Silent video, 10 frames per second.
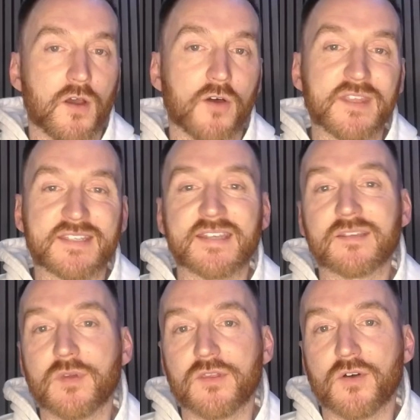On this
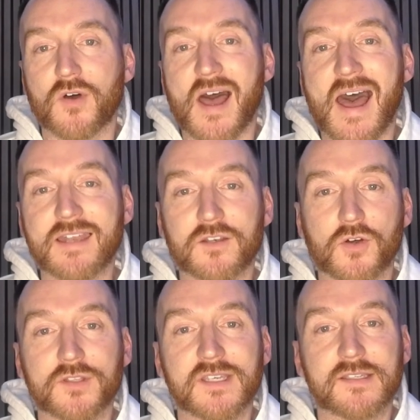estimate though, I had
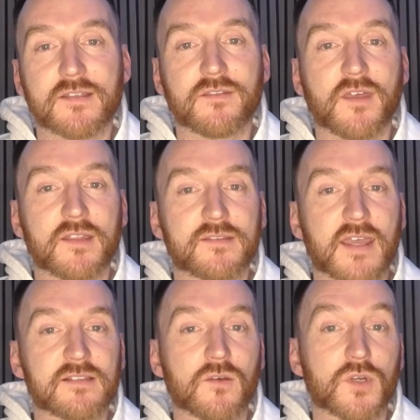noticed that
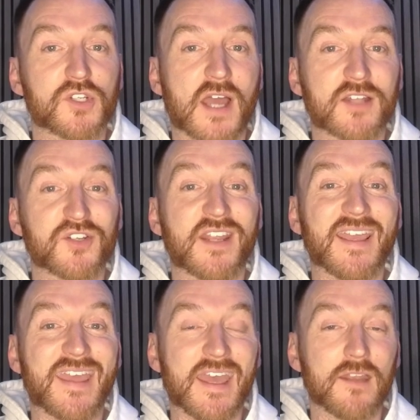Tesla were charging
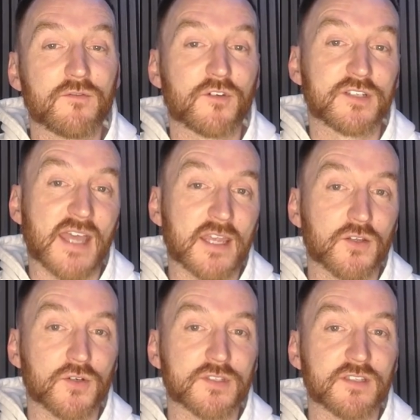again for a
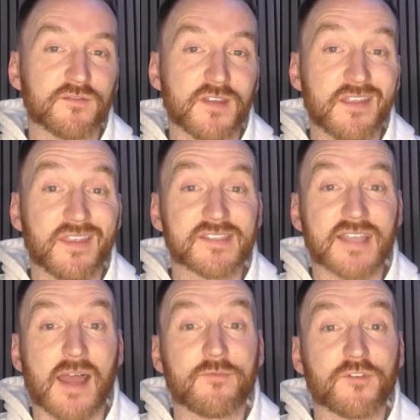diagnosis fee, this
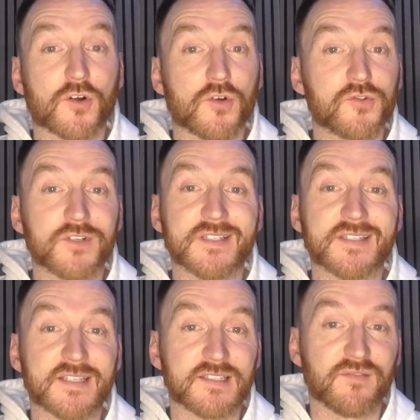time for
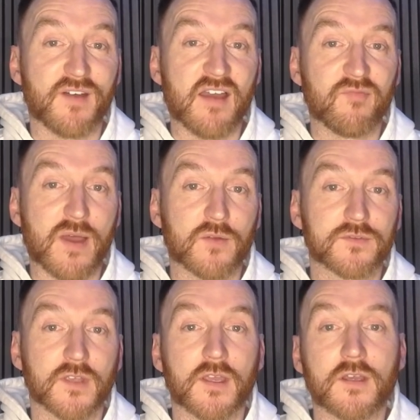
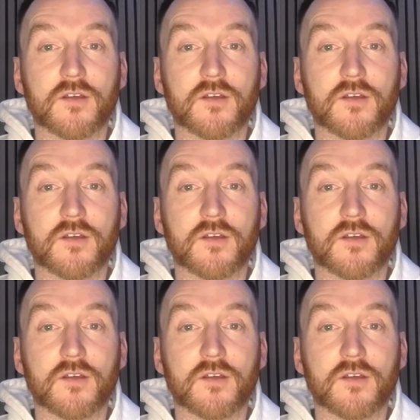£165,